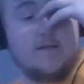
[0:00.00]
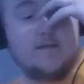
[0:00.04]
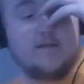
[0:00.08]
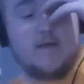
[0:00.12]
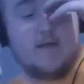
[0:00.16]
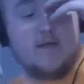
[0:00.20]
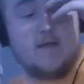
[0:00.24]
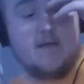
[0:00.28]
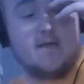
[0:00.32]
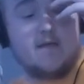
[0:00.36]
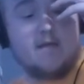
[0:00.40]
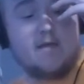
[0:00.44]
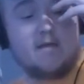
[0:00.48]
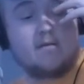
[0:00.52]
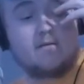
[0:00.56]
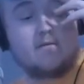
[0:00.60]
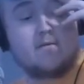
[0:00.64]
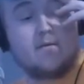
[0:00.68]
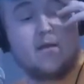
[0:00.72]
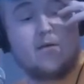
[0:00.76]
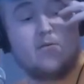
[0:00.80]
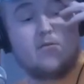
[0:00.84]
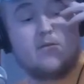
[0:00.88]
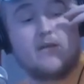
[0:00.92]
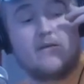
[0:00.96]
day,
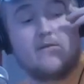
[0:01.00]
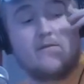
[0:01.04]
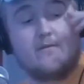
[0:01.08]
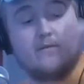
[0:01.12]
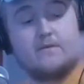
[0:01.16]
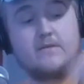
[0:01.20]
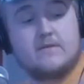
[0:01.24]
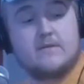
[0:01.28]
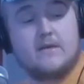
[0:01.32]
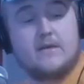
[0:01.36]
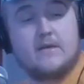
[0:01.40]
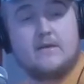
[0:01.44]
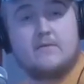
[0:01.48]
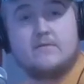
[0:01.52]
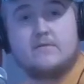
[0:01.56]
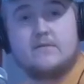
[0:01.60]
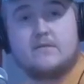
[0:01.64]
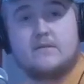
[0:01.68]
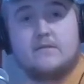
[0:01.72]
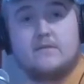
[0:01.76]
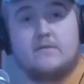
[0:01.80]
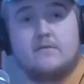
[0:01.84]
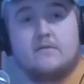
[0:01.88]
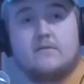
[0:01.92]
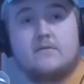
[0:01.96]
I would definitely say it was
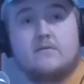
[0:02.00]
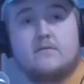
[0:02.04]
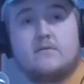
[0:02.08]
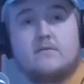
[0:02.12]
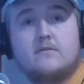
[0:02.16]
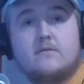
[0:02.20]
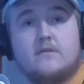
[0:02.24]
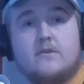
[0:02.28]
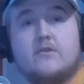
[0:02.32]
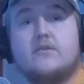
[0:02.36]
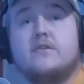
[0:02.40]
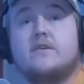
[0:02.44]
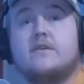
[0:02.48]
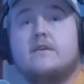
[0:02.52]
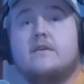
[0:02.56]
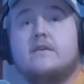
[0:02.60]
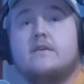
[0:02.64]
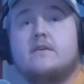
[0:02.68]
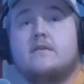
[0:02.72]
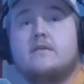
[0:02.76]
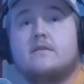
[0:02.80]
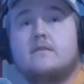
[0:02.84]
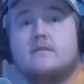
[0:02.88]
turkey.